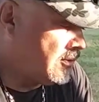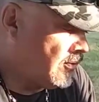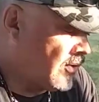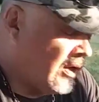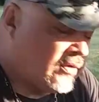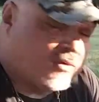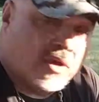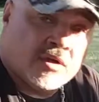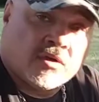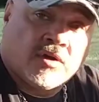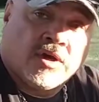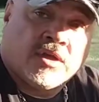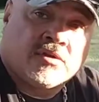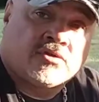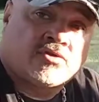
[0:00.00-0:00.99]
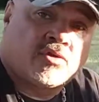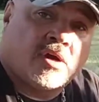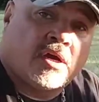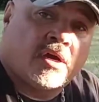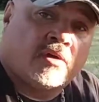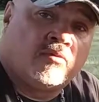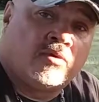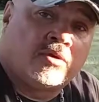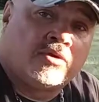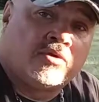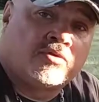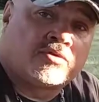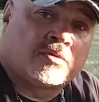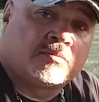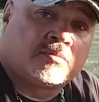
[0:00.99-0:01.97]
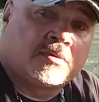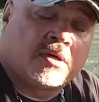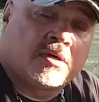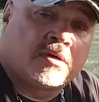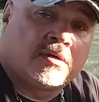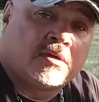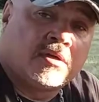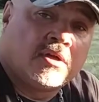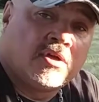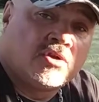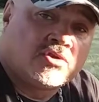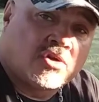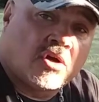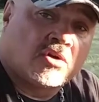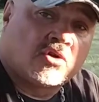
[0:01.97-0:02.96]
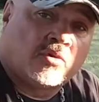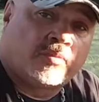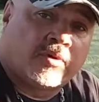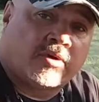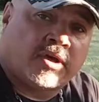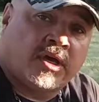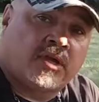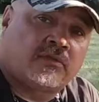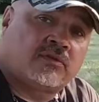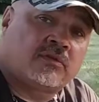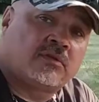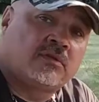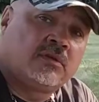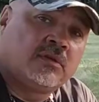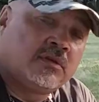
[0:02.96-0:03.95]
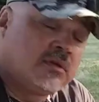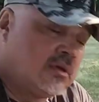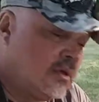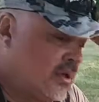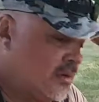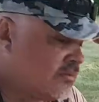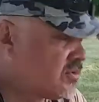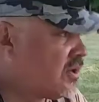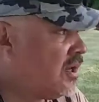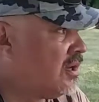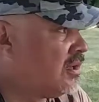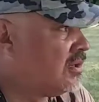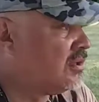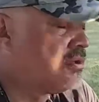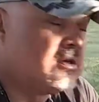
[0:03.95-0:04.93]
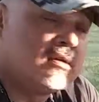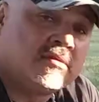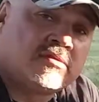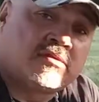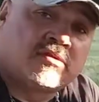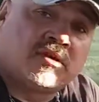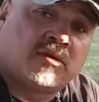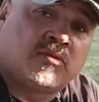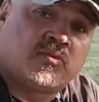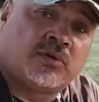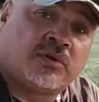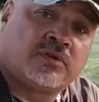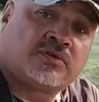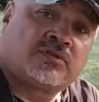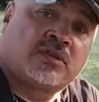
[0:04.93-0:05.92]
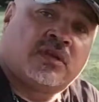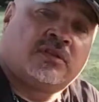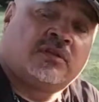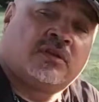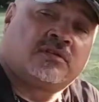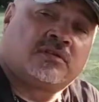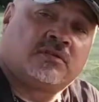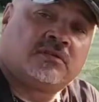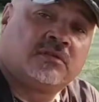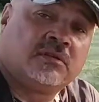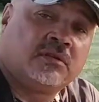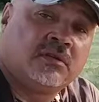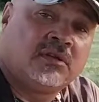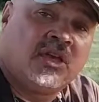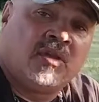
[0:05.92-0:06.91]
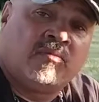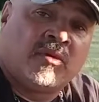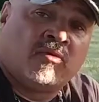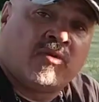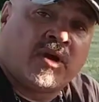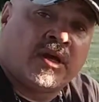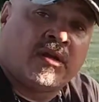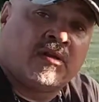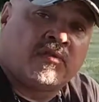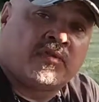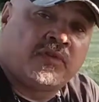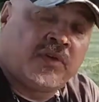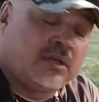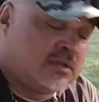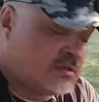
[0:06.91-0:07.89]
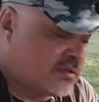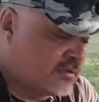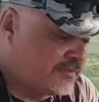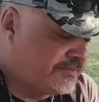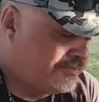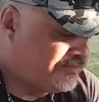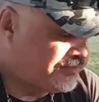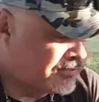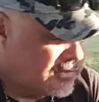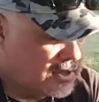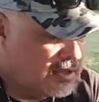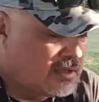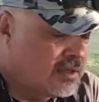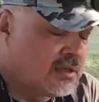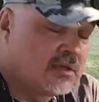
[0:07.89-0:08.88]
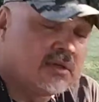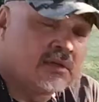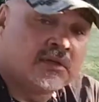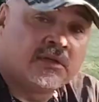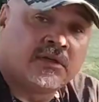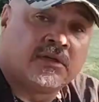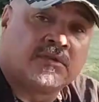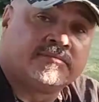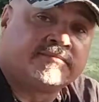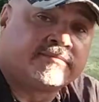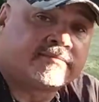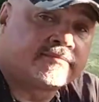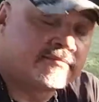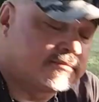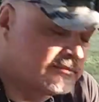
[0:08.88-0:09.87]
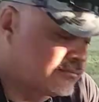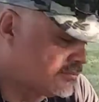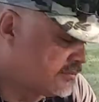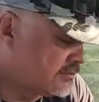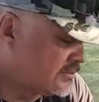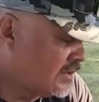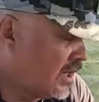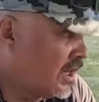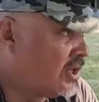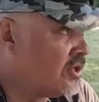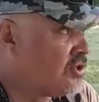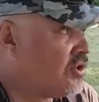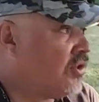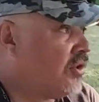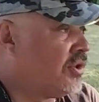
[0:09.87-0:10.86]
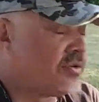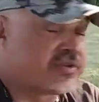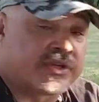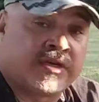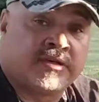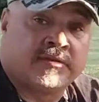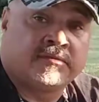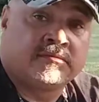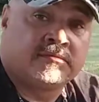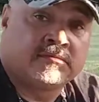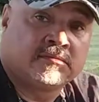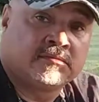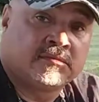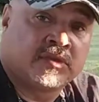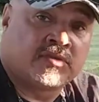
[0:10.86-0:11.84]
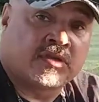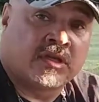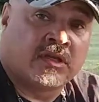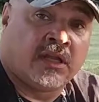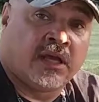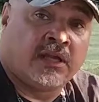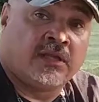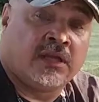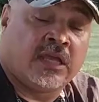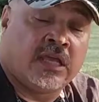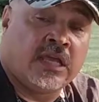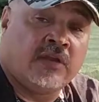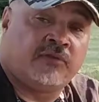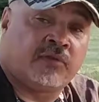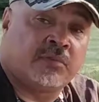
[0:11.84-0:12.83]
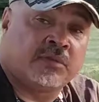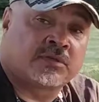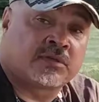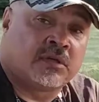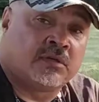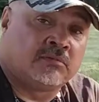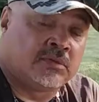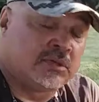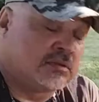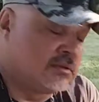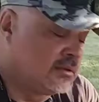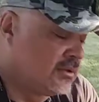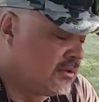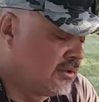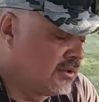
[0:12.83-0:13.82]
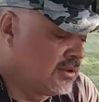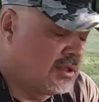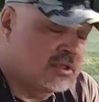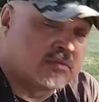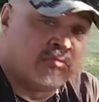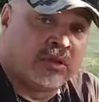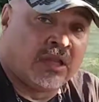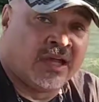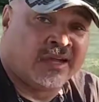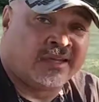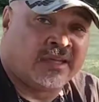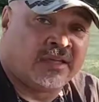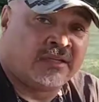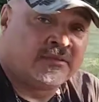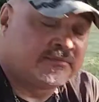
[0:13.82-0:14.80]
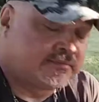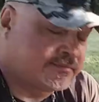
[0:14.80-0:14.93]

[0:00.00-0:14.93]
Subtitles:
next I'll go ahead and try, and we'll use some charcoal briquettes. I'm trying to sit where the sun doesn't hit me right in the face. I enjoy the sunlight and the heat from the sun, but it's blinding.